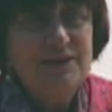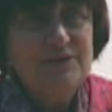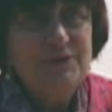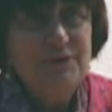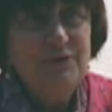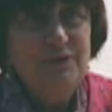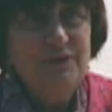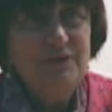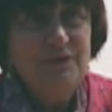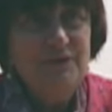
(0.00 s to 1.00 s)
So
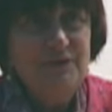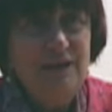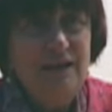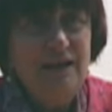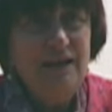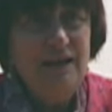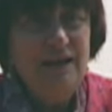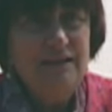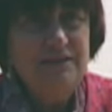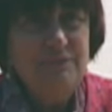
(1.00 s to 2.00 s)
uh, I, I,
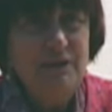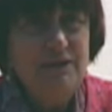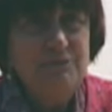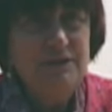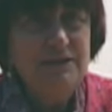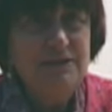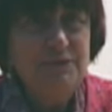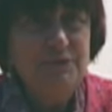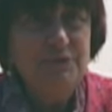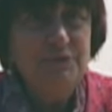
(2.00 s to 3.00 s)
had in mind really
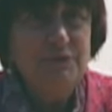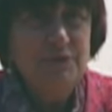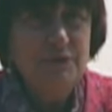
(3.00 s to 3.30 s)
to